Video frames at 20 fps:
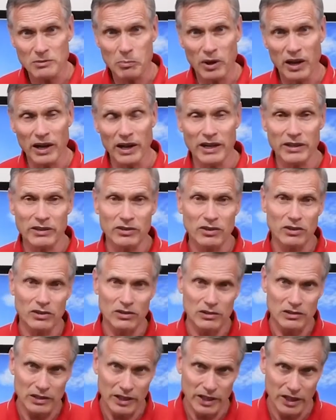paint
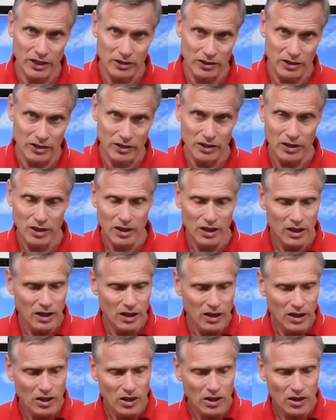later
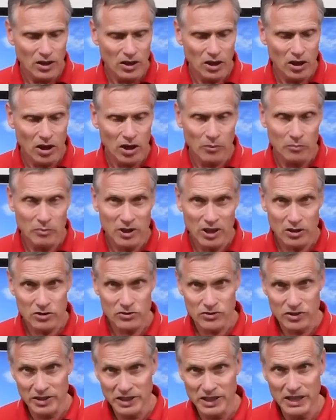uh,
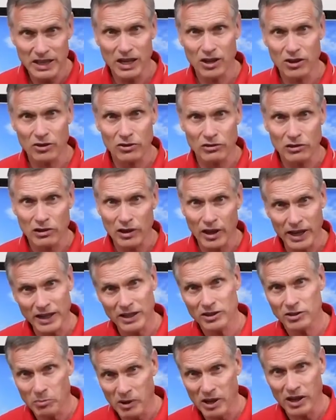because the decals
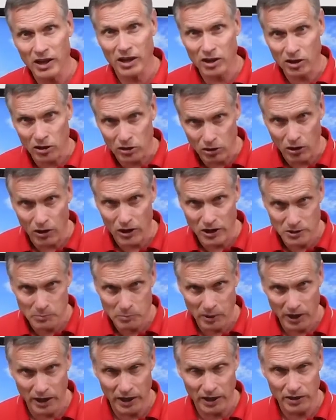like to be on gloss
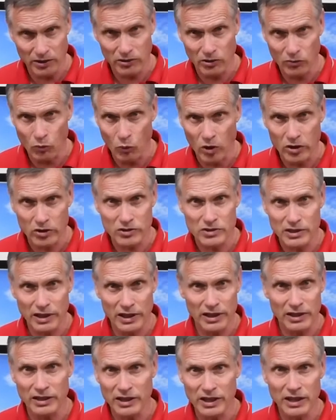paint, water
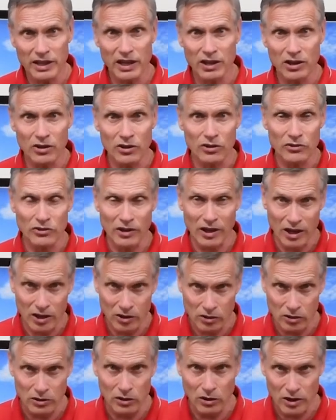slide decals
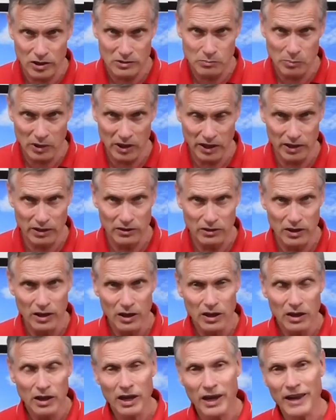on gloss paint.
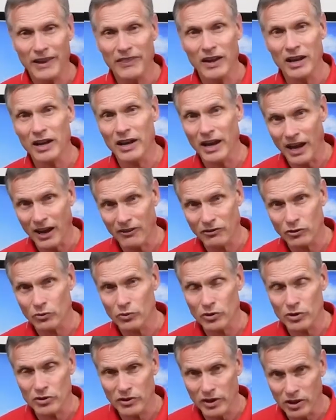And then
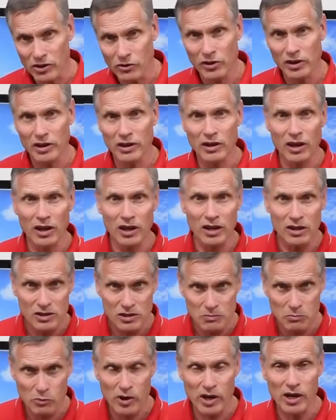afterwards, then you can kind of
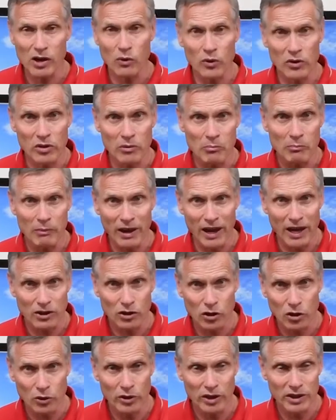spray it with a matte
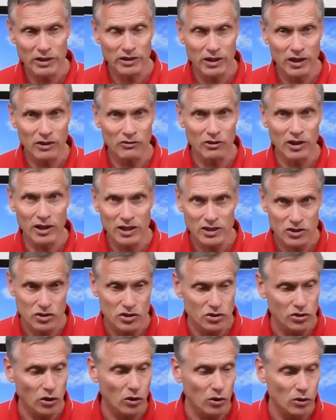coating to give it a nice
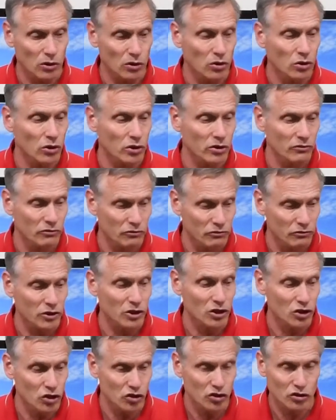dull look
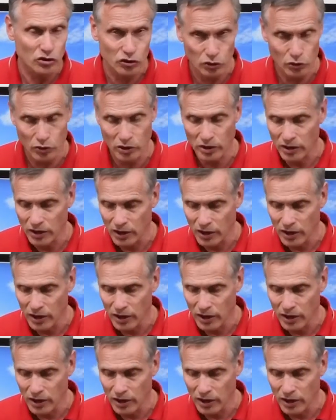finish to it.